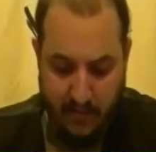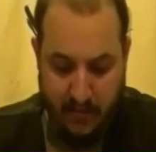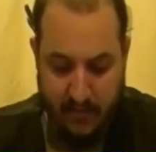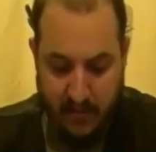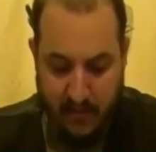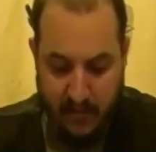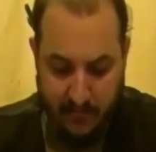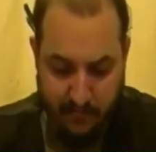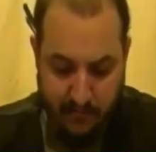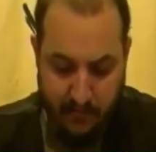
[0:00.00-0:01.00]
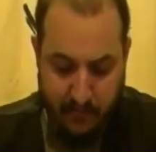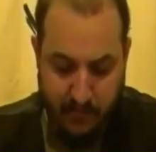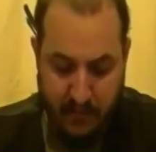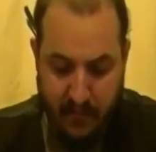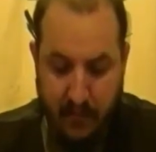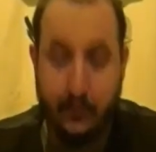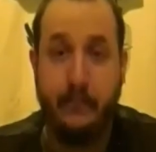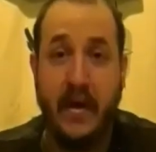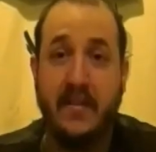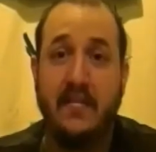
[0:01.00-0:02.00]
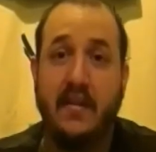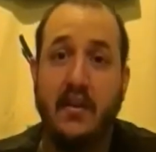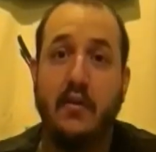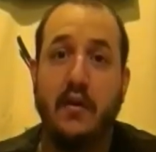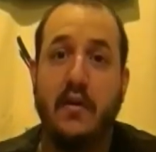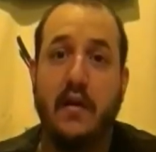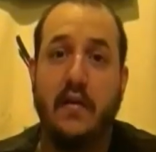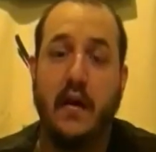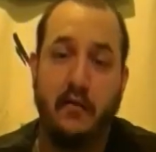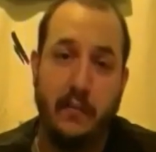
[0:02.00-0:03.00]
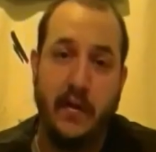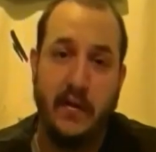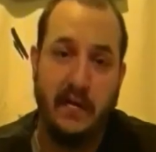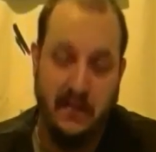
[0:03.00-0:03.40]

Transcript: the city is the basic unit of government.